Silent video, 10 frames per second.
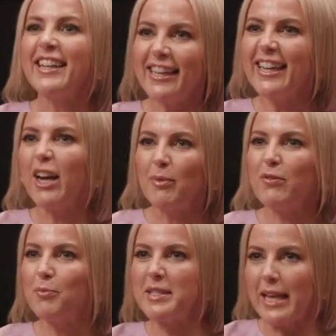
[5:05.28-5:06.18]
And again, coming
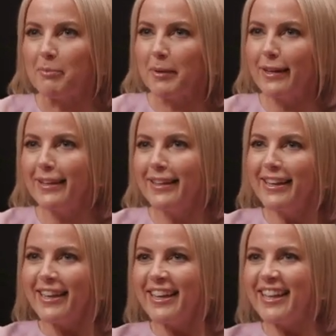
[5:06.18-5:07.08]
from the sandpit,
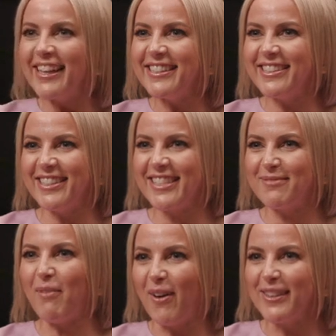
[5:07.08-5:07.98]
it's just
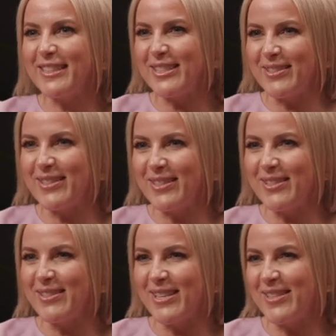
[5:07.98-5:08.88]
sparks.
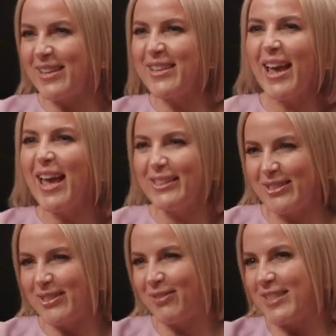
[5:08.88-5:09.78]
It hits
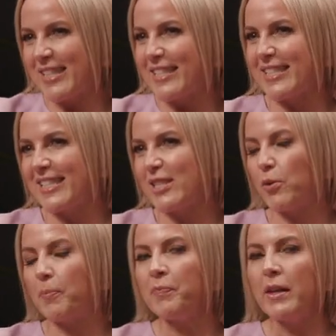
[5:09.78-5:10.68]
your different senses. Yeah.
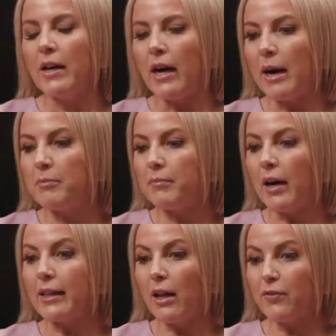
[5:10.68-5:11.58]
So
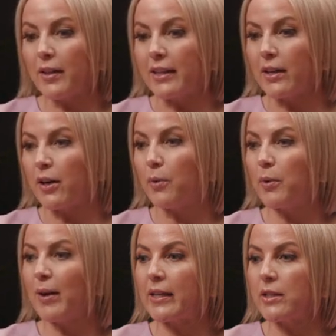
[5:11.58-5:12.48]
I love it there. We
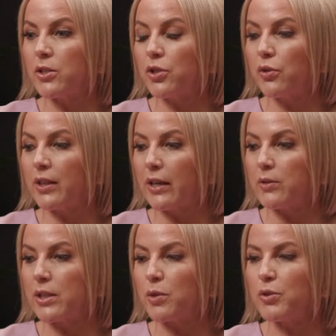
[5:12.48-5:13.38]
went in
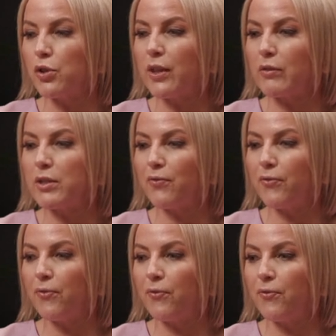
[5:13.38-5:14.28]
2000, so it was
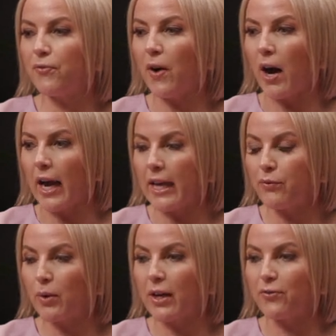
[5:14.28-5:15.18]

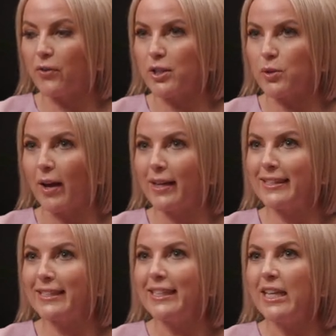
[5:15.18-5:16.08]
2005 when I first
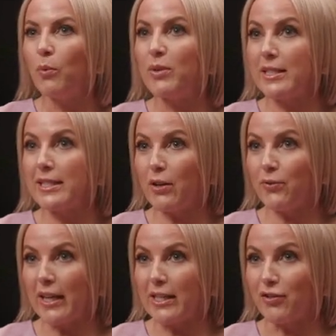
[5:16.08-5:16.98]
went. Mm-hmm. We did
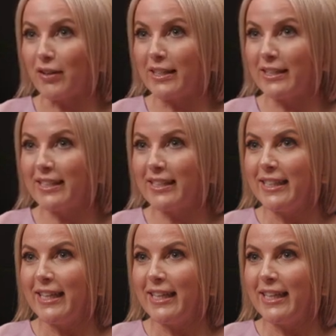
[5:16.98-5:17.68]
self-catering.